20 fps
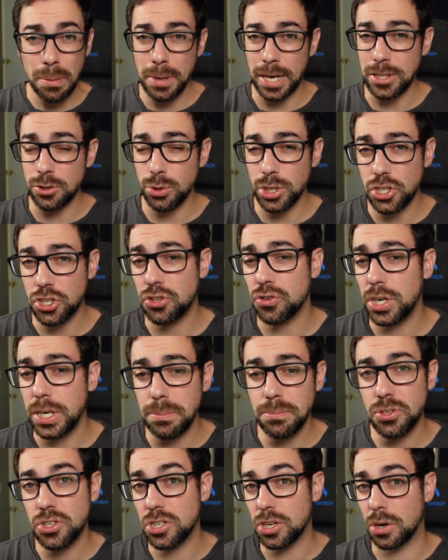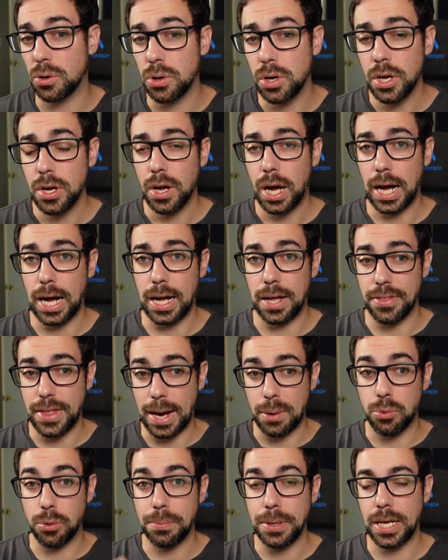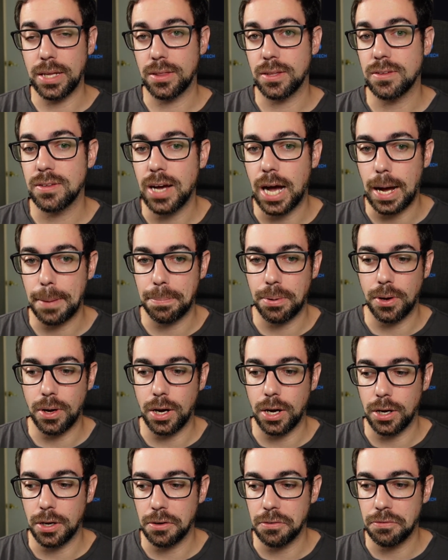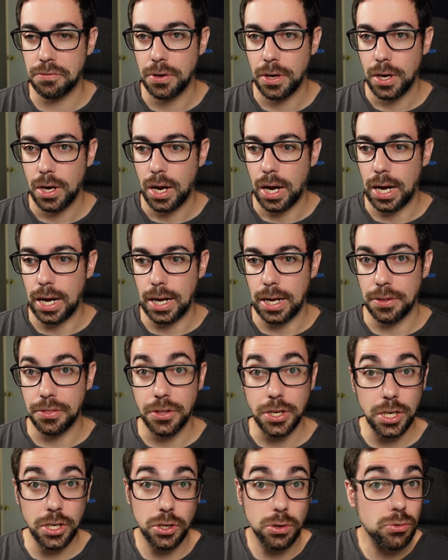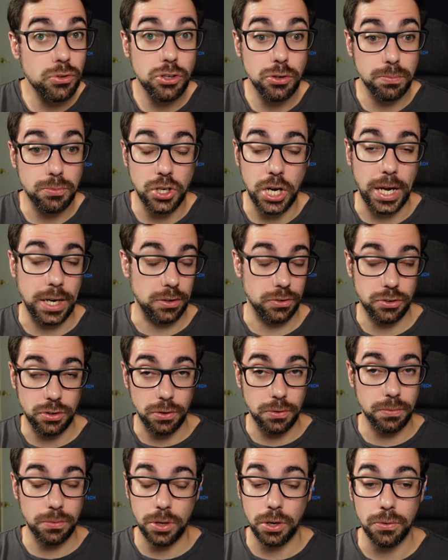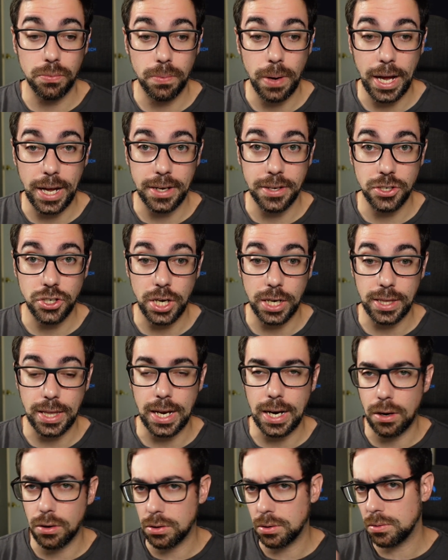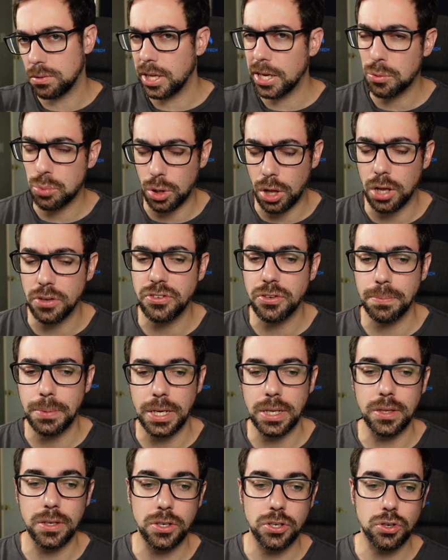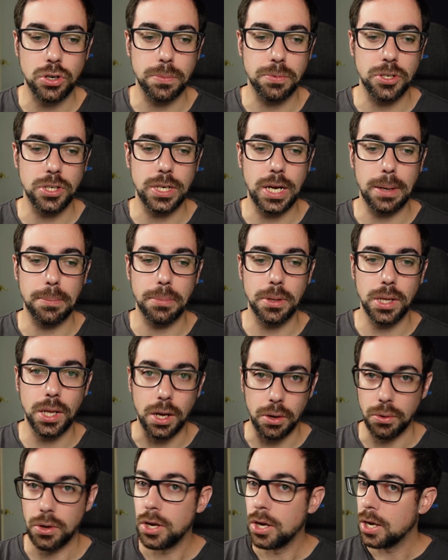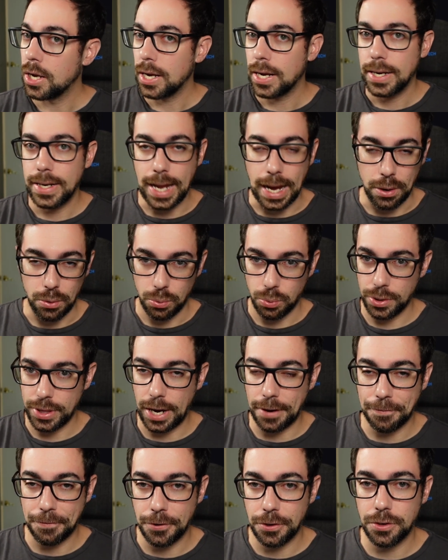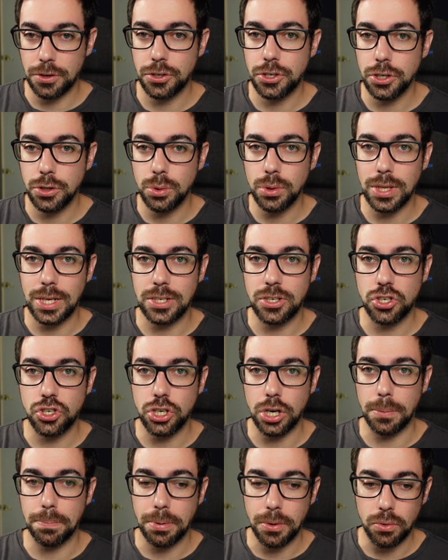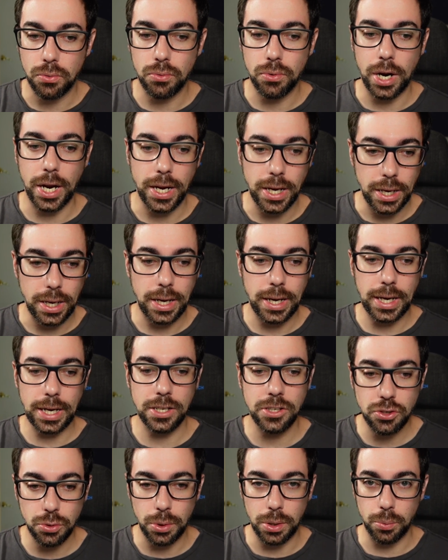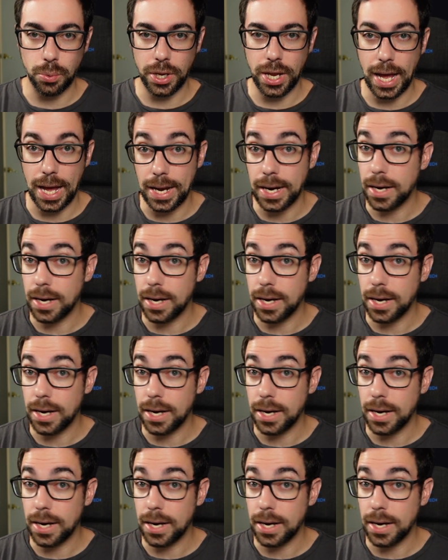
my Twitch streams, so that will be at the top of the YouTube channel, so go ahead and check that out. Link will also be in the description down below. Now, without further ado, let's jump right into it. We